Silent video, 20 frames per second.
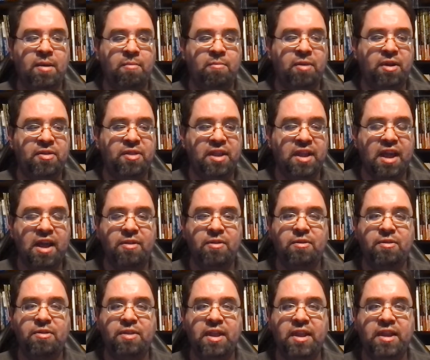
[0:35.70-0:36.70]
But the other
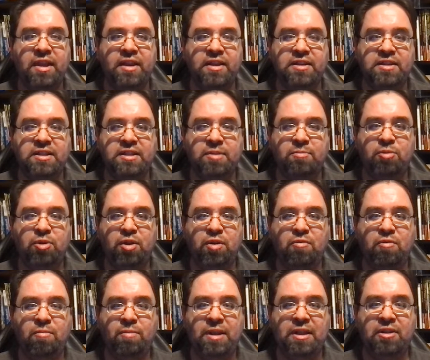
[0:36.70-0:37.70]
thing is the book
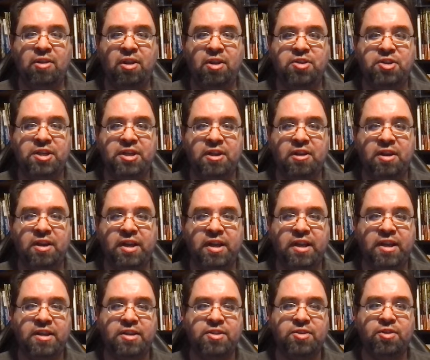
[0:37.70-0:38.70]
will be launching on
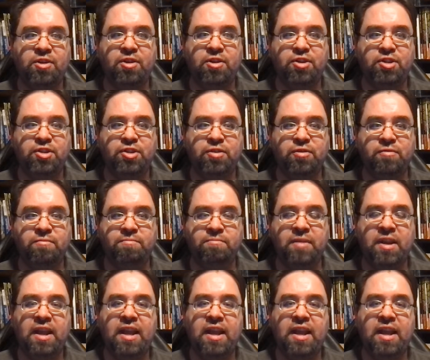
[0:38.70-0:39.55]
Kickstarter soon,